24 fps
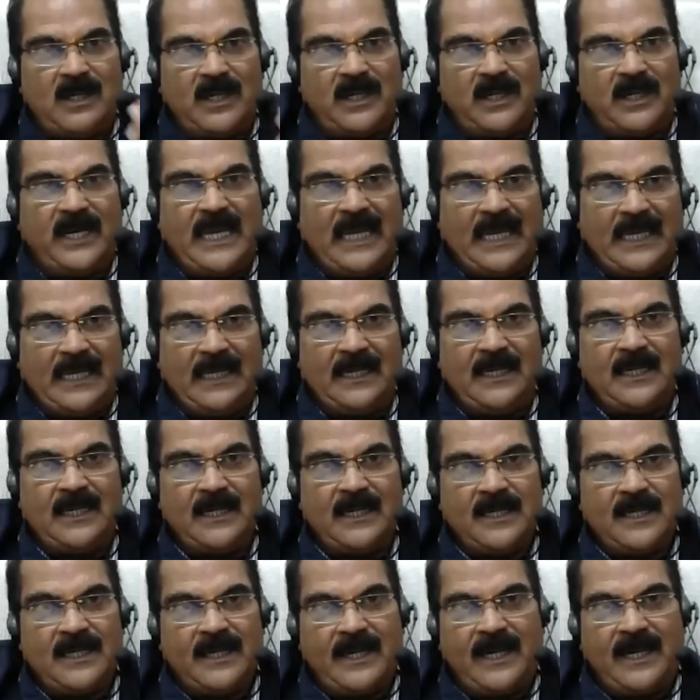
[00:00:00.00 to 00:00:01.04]
learning,
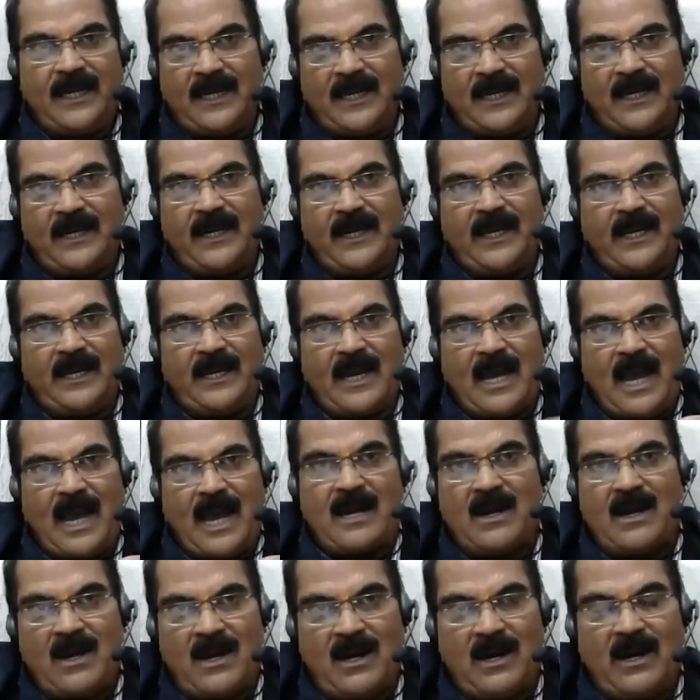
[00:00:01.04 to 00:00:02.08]
relearning,
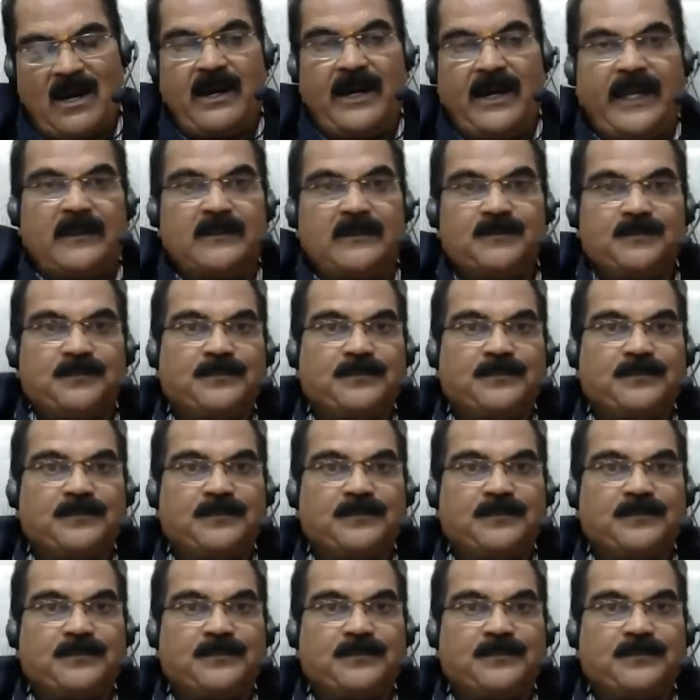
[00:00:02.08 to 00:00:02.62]
and unlearning.